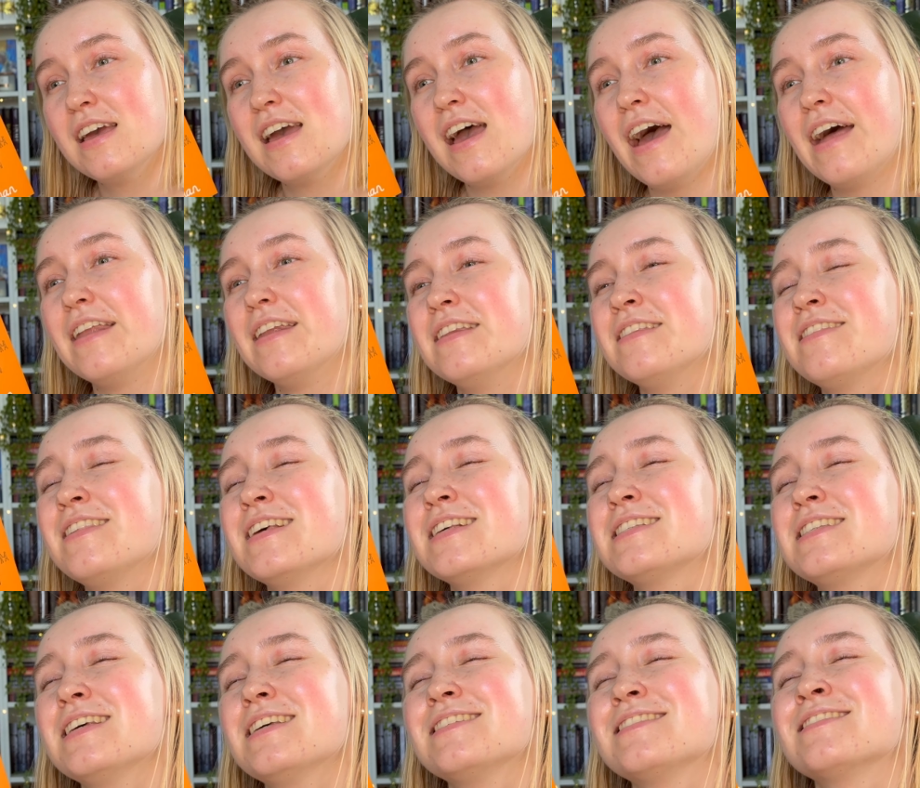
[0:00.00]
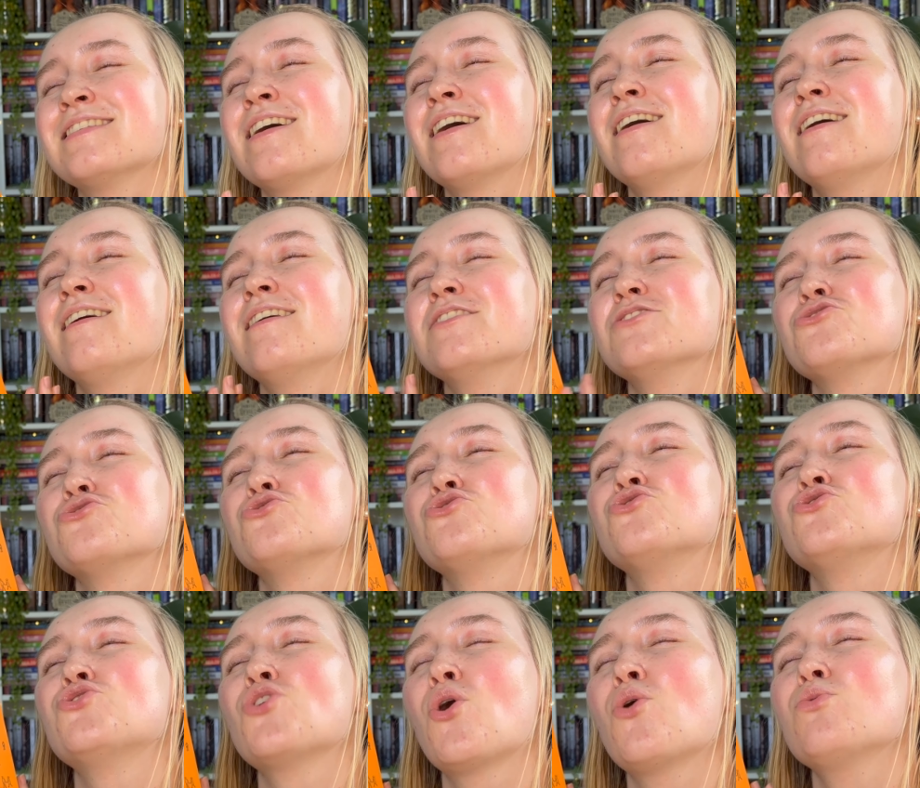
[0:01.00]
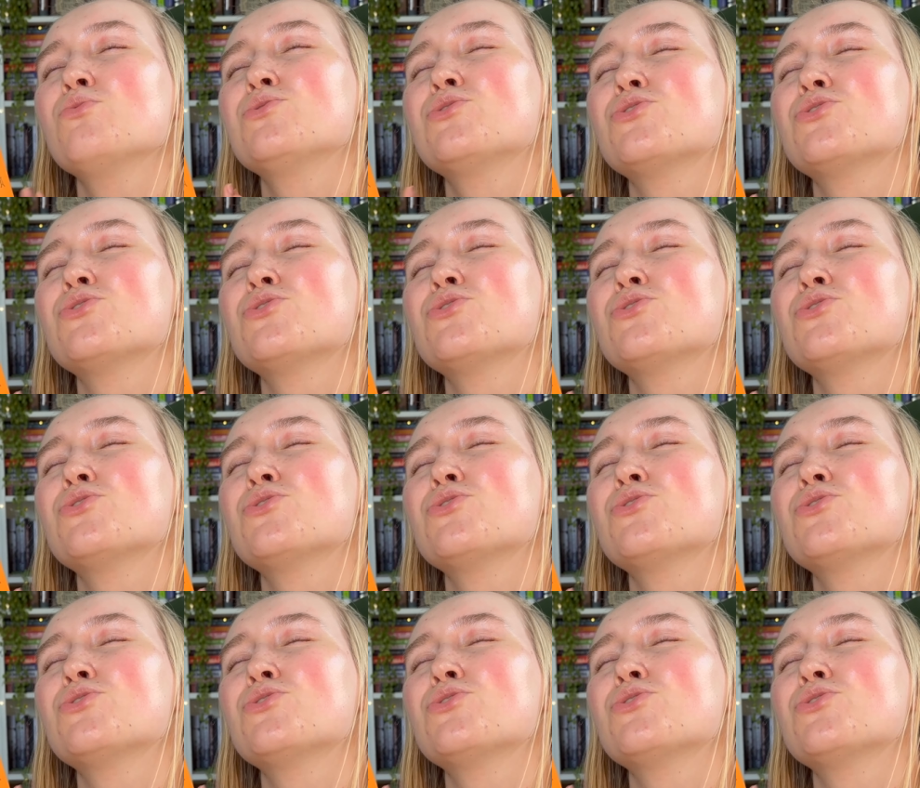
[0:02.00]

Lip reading: And this is so